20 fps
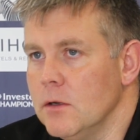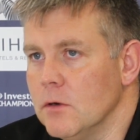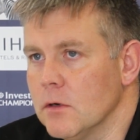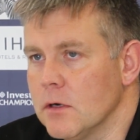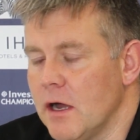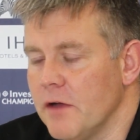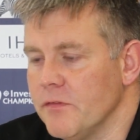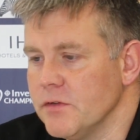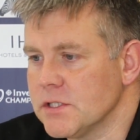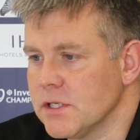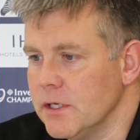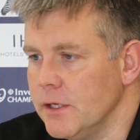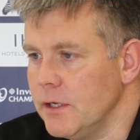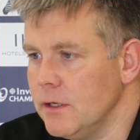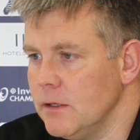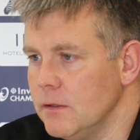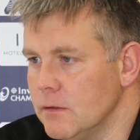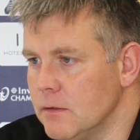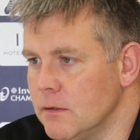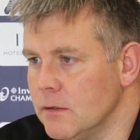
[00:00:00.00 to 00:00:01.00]
look,
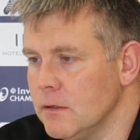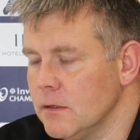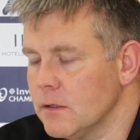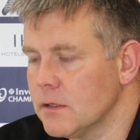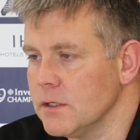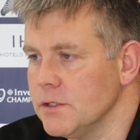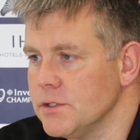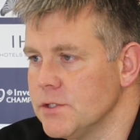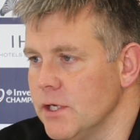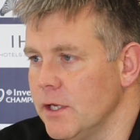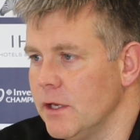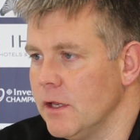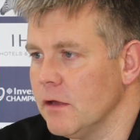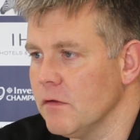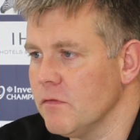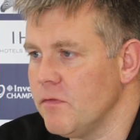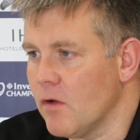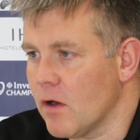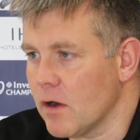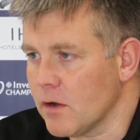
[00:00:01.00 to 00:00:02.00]
obviously
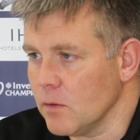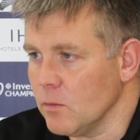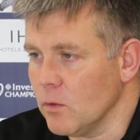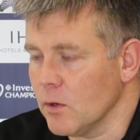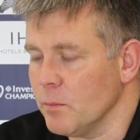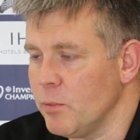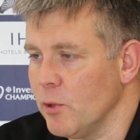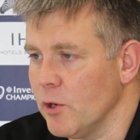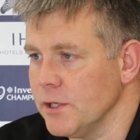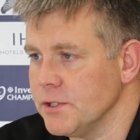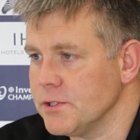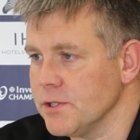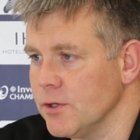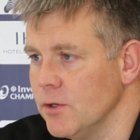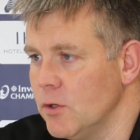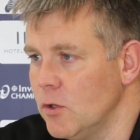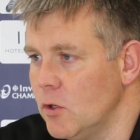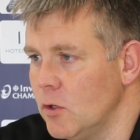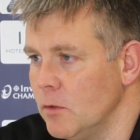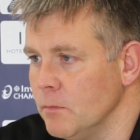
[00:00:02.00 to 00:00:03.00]
conceding 41 points at
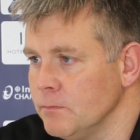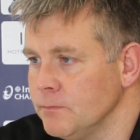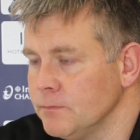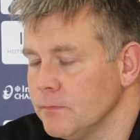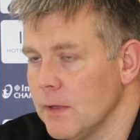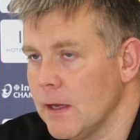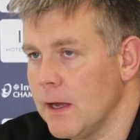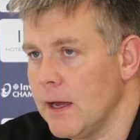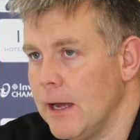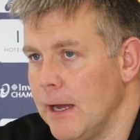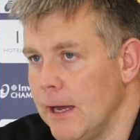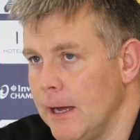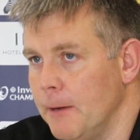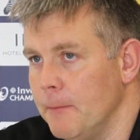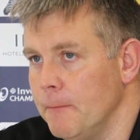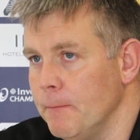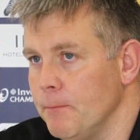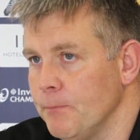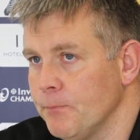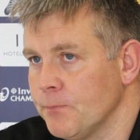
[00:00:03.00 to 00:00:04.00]
home,
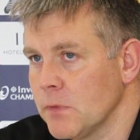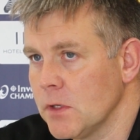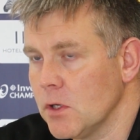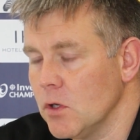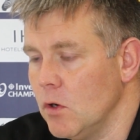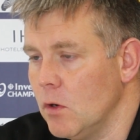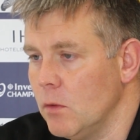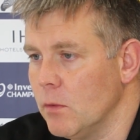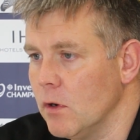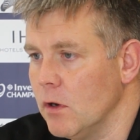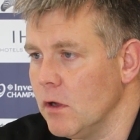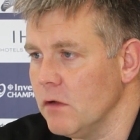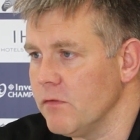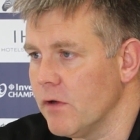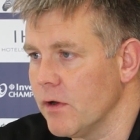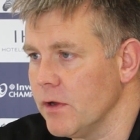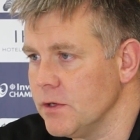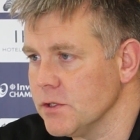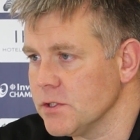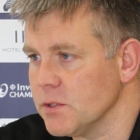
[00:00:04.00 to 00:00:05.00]
we're all
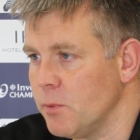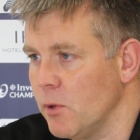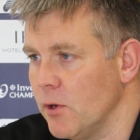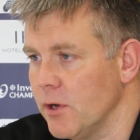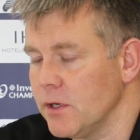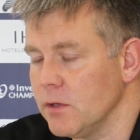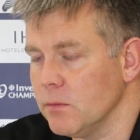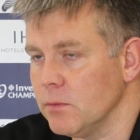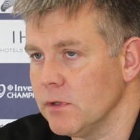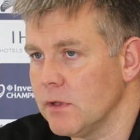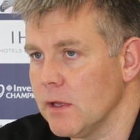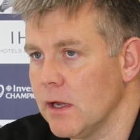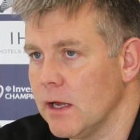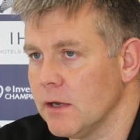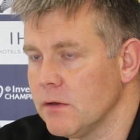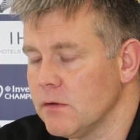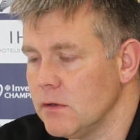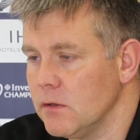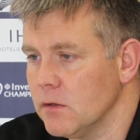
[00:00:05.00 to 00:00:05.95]
very disappointed with that.